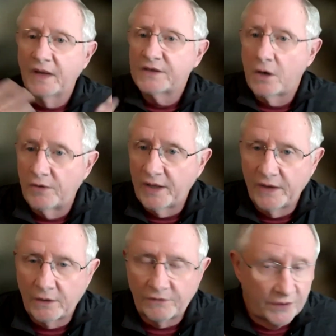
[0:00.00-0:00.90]
is already
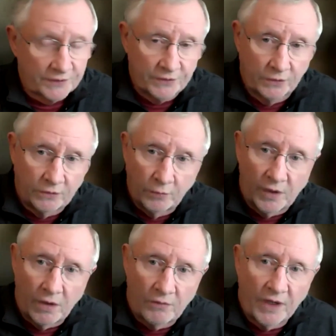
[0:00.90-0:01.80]
there for you. So
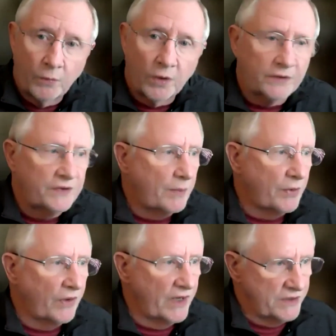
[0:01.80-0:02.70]
it already works
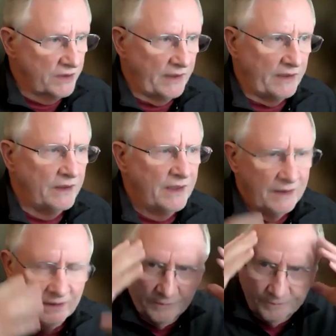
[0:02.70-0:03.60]
operationally.
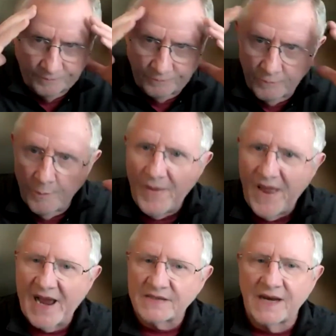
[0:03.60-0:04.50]

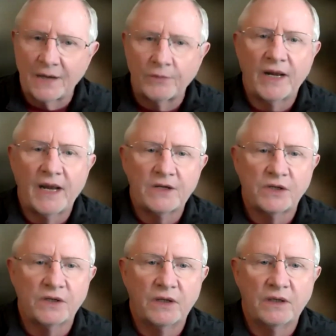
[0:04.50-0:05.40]
Mass
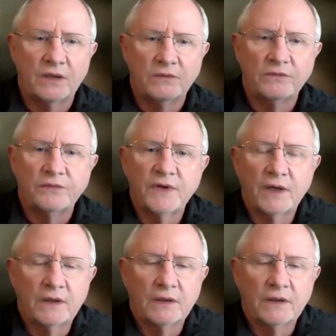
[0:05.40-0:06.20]
aggregation of